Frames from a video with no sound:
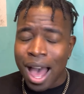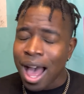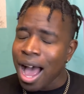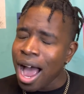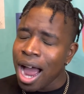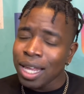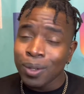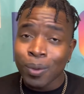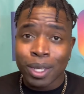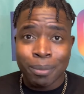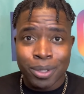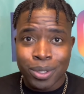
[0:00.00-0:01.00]
I highly
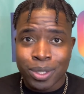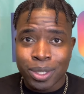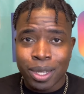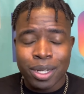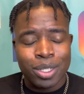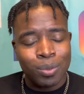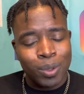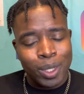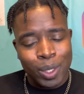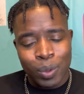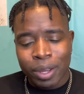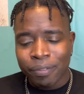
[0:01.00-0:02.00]
recommend you see it. It's a really
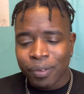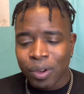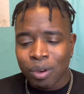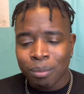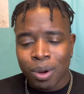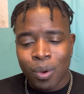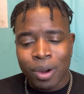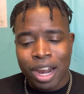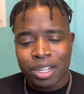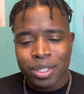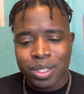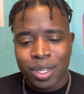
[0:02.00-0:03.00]
great film, bro. And I
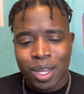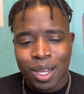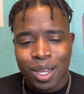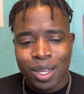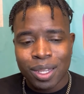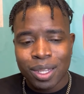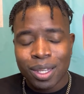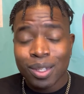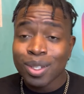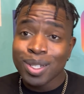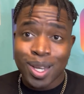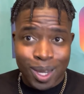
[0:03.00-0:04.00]
just check
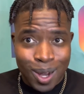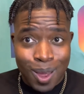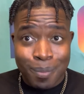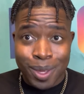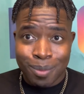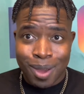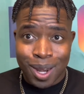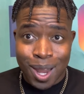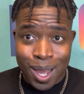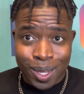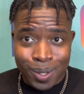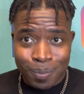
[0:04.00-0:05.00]
it out, man. You might
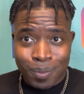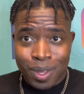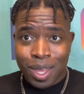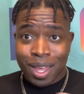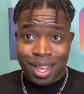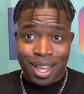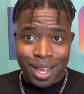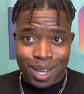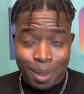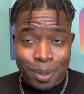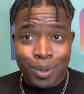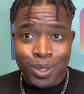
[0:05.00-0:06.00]
like it.
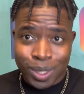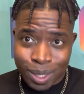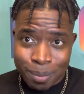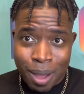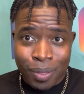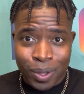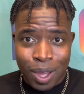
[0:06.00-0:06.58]
Let me know what you think about in the